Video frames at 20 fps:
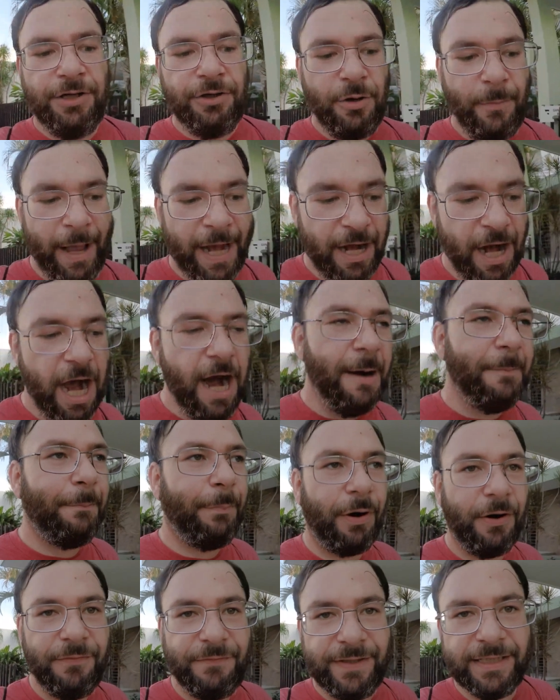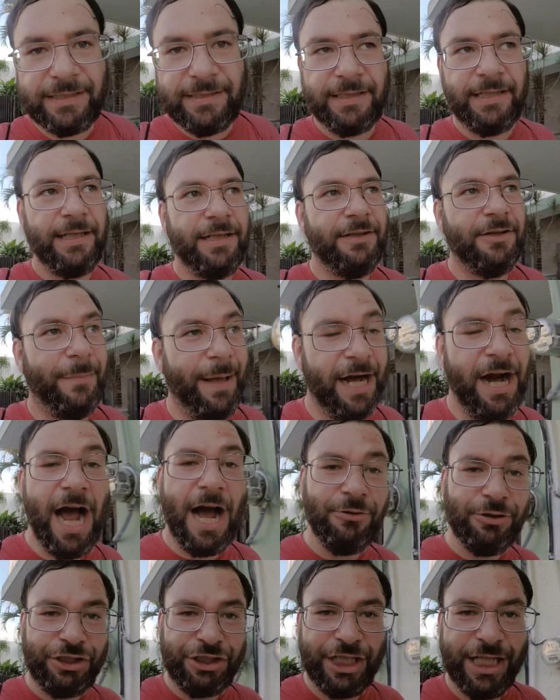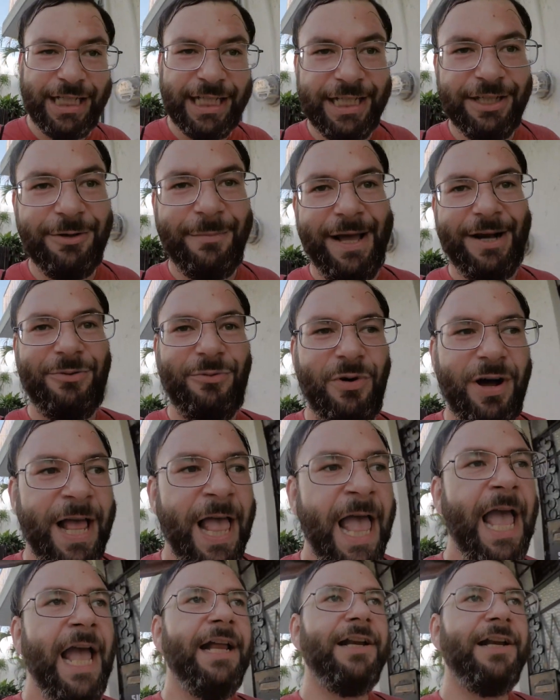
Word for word: no matter how perfect, no matter how shitty, no matter what,